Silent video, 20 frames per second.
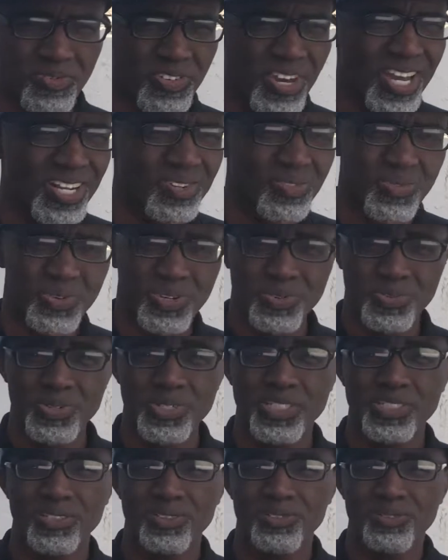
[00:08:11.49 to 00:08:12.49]
factory
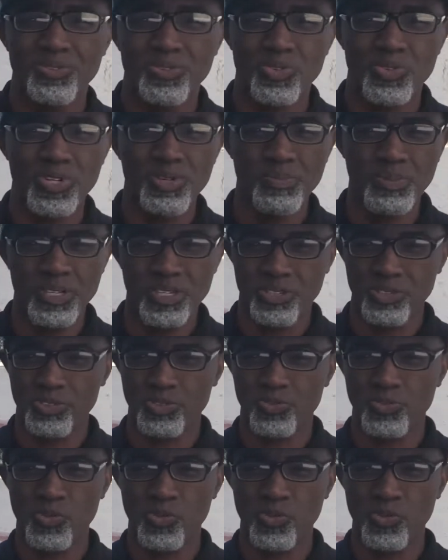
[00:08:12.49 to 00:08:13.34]
with 3 mils,